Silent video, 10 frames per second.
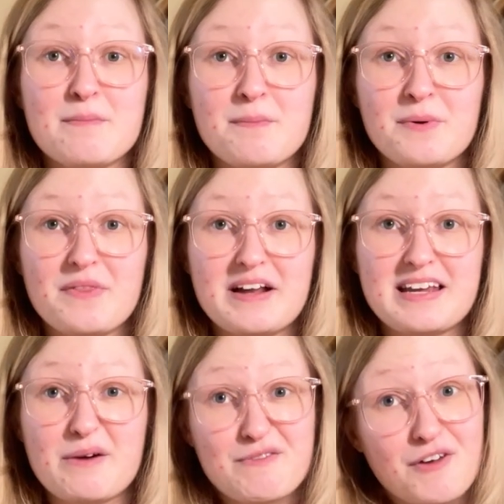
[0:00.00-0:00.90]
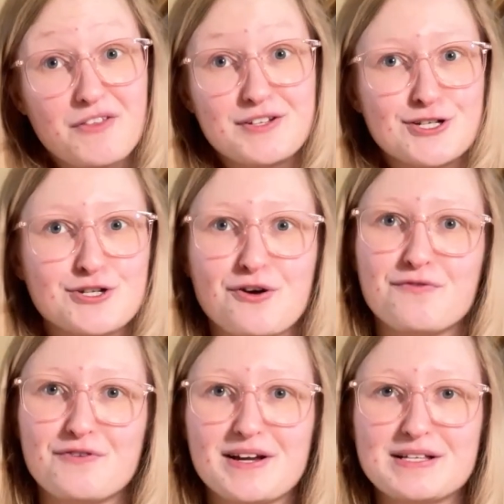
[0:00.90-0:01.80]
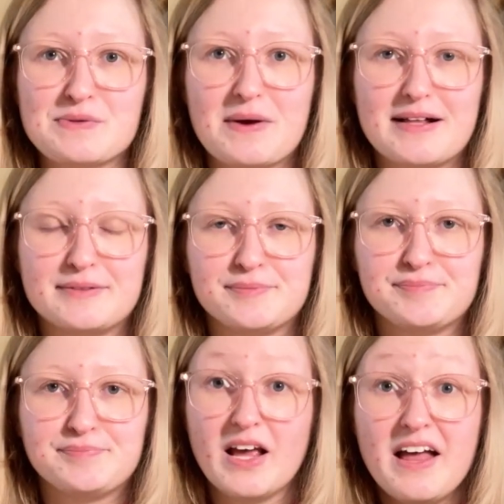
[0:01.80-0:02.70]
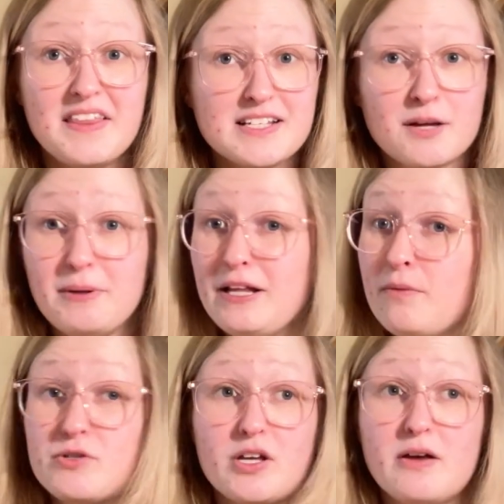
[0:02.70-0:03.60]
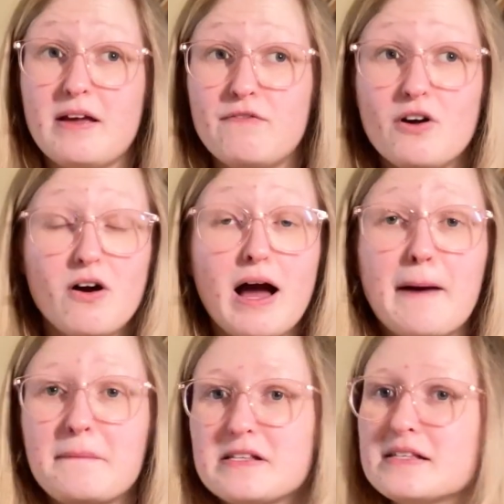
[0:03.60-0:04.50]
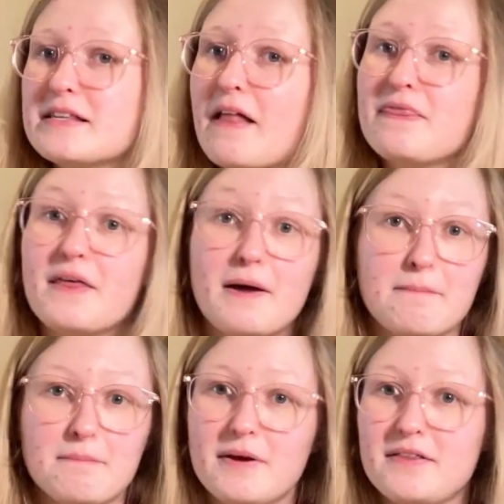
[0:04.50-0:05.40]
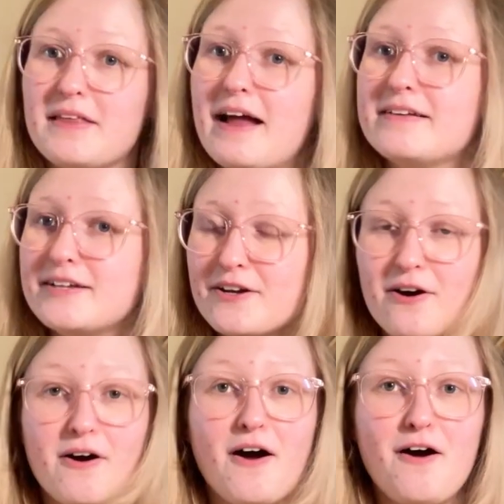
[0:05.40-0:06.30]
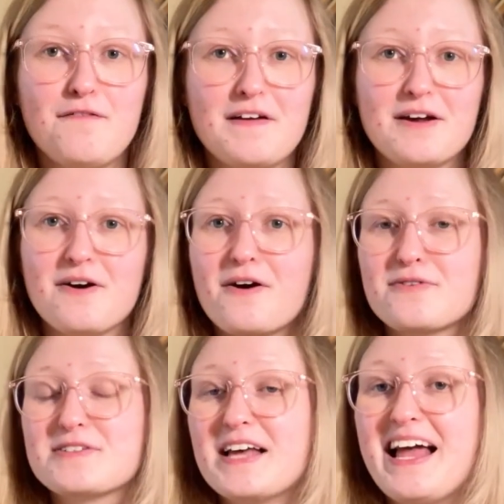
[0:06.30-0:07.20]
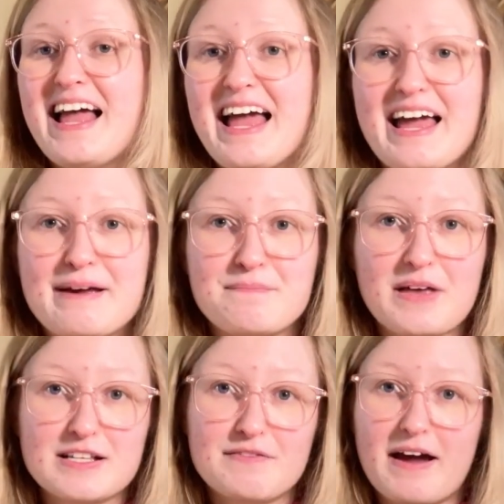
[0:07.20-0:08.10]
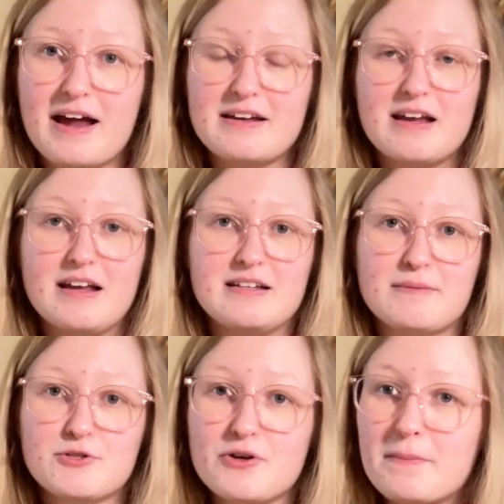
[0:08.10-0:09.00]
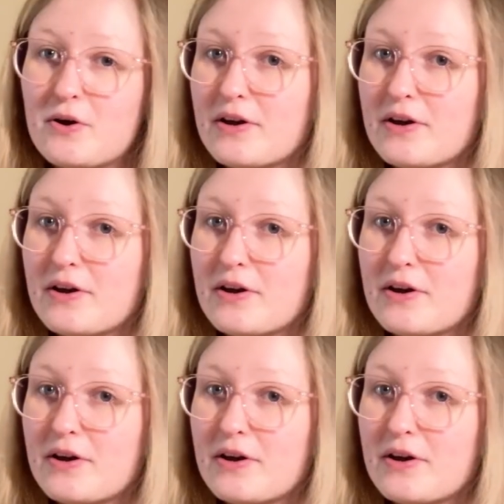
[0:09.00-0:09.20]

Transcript: but then yeah, we've nothing to show for it as well. That's completely up to you. If you're happy to send them and then, you know, off it goes, that's fine, and I'm sure in